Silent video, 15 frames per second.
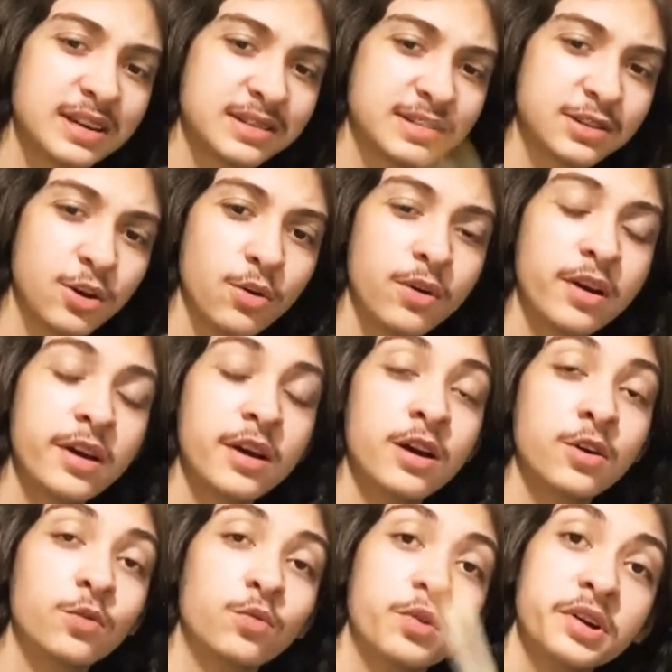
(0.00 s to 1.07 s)
So
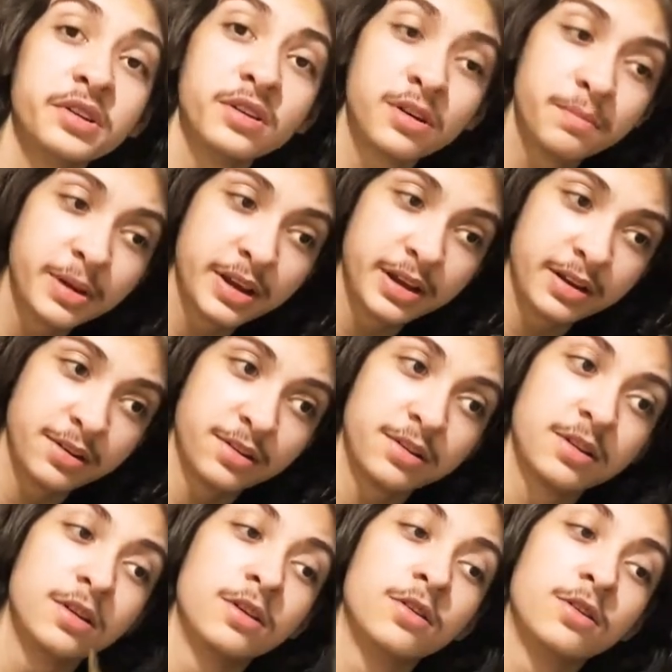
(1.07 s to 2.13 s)
when you're a beginner,
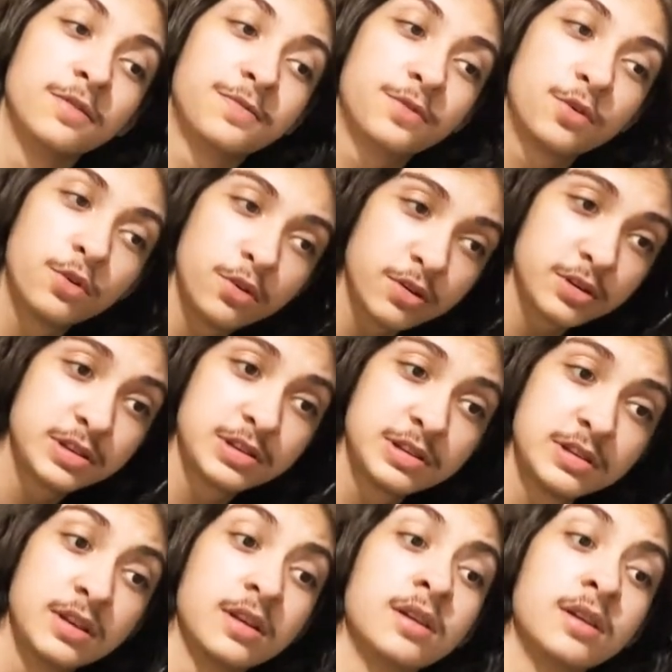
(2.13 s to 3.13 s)
of course,